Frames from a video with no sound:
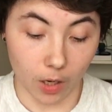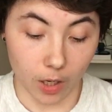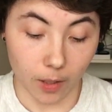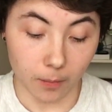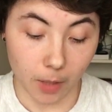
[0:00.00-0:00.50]

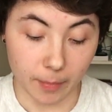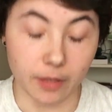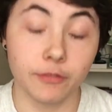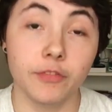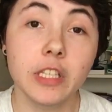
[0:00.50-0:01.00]
Um, I
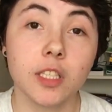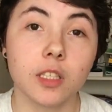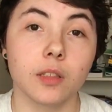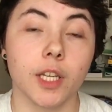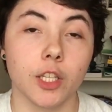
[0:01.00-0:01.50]
mean,
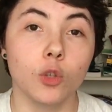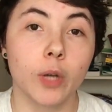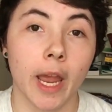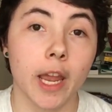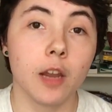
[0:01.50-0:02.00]
physically, you
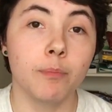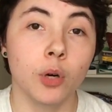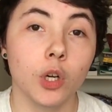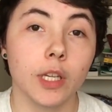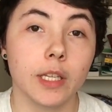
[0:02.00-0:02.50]
can
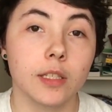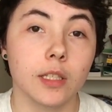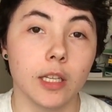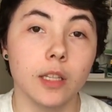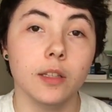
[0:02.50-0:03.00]
put it
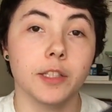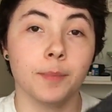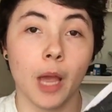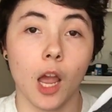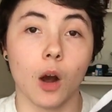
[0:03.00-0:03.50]
in this
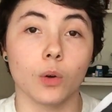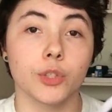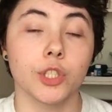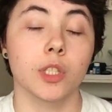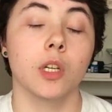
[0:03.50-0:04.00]

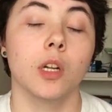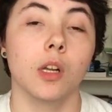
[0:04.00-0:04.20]
pouch,